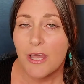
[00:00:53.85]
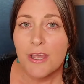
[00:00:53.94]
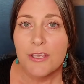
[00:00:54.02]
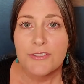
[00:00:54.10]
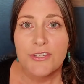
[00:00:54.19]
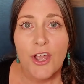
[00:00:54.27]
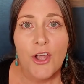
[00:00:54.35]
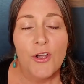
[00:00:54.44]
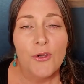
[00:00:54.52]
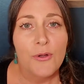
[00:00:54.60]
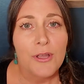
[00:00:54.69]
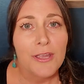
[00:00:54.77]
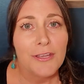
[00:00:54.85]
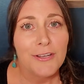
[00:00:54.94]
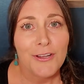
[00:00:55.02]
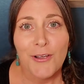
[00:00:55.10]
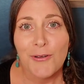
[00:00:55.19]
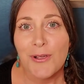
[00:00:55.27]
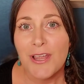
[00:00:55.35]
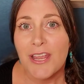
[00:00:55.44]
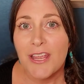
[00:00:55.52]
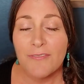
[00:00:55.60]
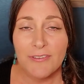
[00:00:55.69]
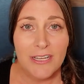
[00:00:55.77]
So,
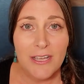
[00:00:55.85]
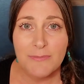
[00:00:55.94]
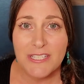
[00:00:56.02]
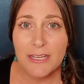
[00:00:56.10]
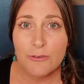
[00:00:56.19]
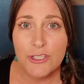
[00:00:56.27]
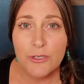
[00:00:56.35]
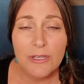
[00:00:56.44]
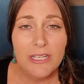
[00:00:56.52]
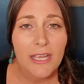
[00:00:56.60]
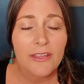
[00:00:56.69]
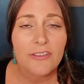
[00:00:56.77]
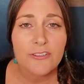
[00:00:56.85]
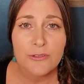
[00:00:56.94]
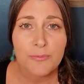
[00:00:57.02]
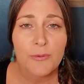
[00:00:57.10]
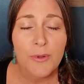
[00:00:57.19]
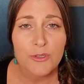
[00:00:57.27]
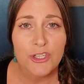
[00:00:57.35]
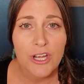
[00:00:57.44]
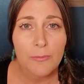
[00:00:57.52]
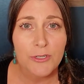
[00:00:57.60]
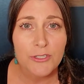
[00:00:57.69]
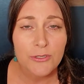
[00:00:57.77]
if it comes down to it and there's a promotion
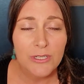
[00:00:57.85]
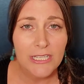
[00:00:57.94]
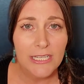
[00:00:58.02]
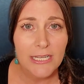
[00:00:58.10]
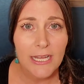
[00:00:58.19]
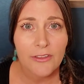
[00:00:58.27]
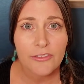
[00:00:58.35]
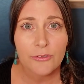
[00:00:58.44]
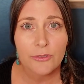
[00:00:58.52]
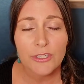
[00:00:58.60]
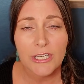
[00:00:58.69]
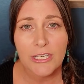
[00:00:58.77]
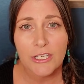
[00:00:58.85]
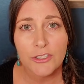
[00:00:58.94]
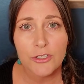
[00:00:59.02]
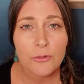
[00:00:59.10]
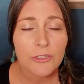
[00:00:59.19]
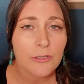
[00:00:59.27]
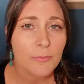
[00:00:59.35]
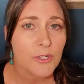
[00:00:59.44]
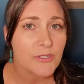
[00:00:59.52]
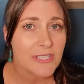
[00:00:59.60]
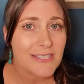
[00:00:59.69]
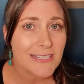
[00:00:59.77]
opportunity and they're looking at you and the
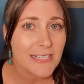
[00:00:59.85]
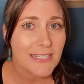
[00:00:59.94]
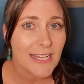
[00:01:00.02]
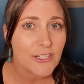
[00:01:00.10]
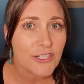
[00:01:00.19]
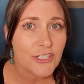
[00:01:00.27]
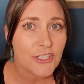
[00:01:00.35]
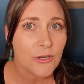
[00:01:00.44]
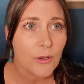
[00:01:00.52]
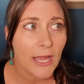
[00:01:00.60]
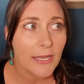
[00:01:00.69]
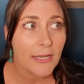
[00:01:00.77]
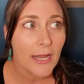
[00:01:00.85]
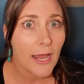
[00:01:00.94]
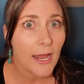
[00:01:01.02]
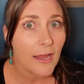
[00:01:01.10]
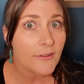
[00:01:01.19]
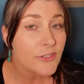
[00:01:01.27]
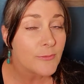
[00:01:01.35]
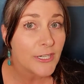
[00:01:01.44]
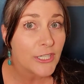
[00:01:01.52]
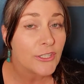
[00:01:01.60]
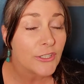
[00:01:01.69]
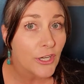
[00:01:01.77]
person sitting next to you and
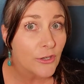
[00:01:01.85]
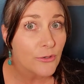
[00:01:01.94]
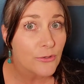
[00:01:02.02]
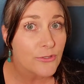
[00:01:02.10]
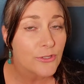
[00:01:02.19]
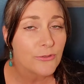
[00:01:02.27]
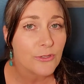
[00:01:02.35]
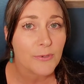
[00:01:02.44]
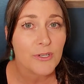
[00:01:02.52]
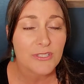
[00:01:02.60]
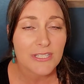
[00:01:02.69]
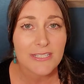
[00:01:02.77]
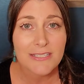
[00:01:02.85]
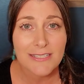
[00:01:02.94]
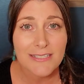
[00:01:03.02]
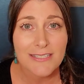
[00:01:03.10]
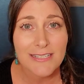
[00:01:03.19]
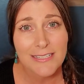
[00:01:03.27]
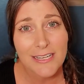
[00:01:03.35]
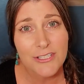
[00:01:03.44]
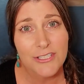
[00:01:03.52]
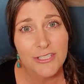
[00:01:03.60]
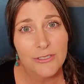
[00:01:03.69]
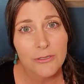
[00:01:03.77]
everybody knows who the person is that's sitting
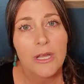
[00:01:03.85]
next to you,